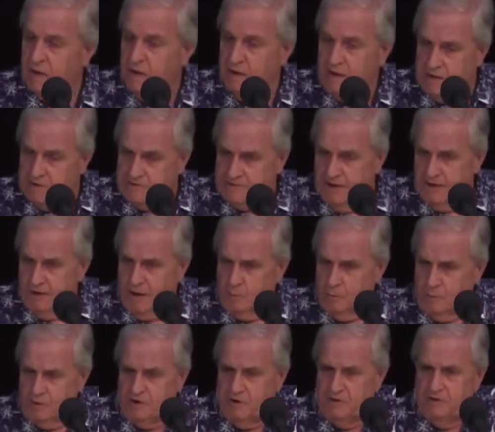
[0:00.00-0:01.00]
He said, I
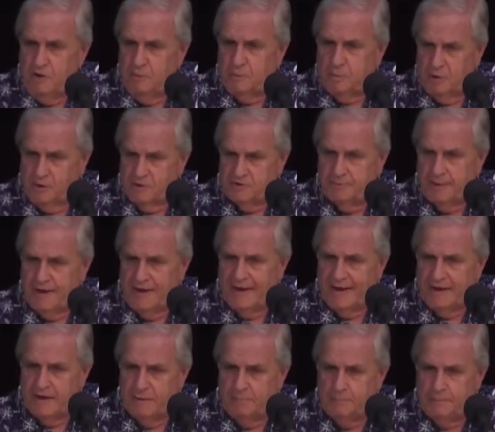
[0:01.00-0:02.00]
would that you prosper
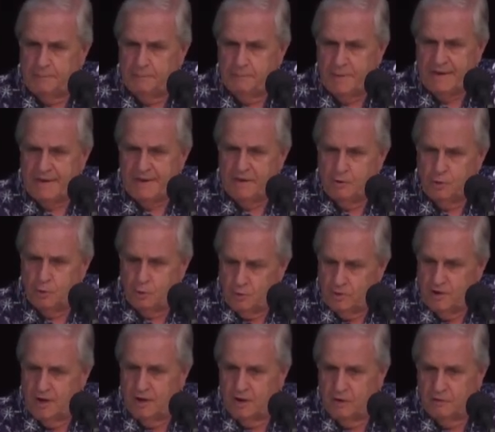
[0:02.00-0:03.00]
and be in good
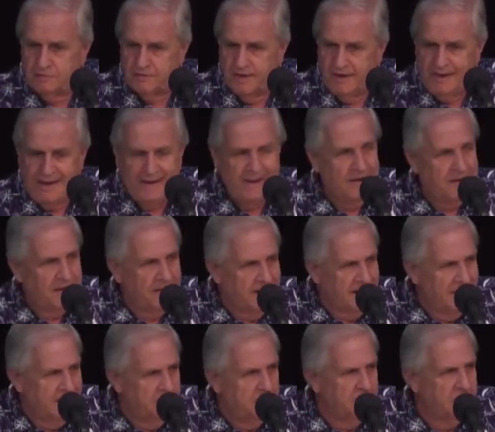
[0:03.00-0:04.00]
health,
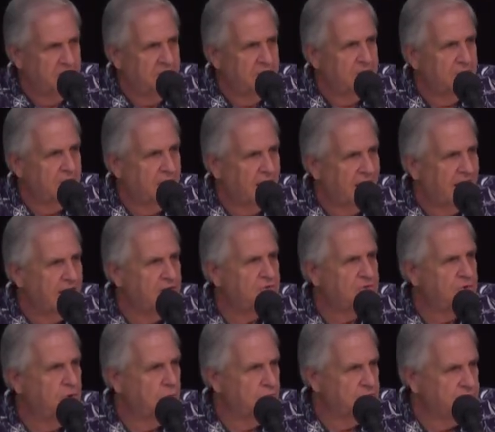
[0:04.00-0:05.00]
even as
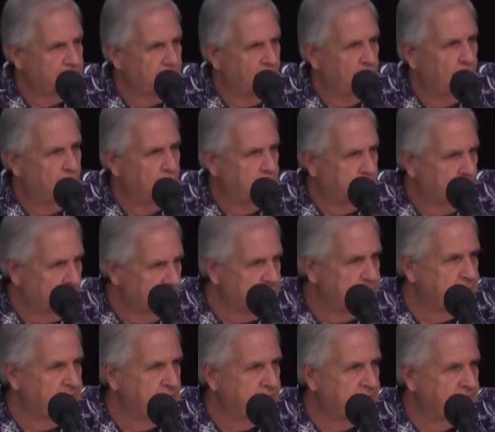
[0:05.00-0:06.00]
your soul
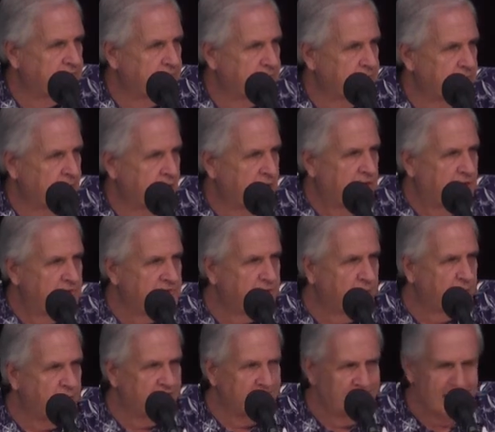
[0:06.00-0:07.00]
prospers.
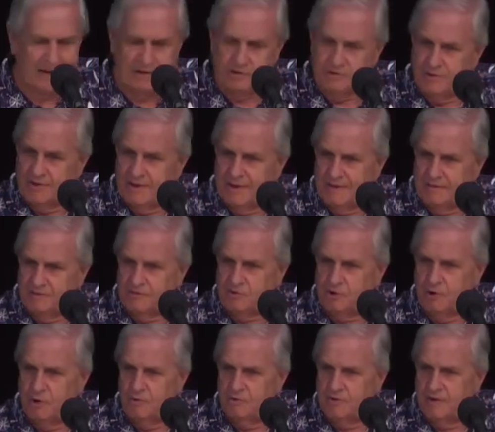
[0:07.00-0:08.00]
So he linked
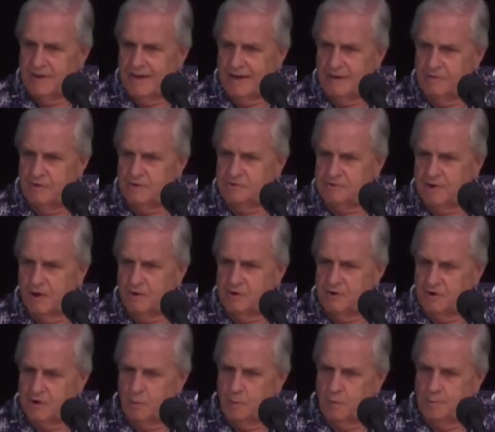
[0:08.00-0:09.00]
two together so
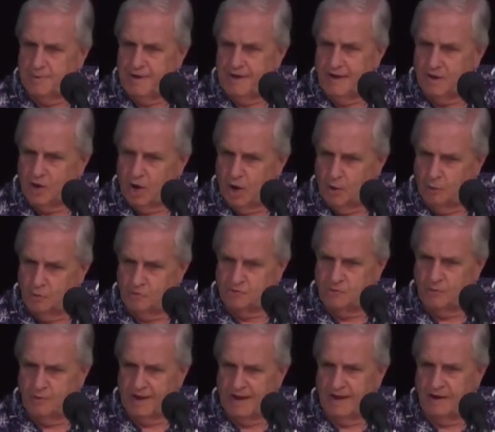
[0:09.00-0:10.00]
that there would be a
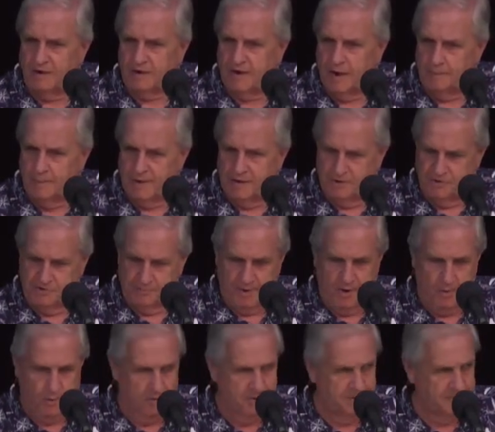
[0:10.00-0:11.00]
cultural outcome in the
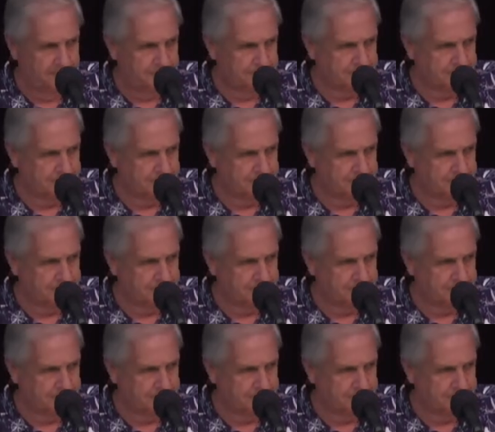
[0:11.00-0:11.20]
spirit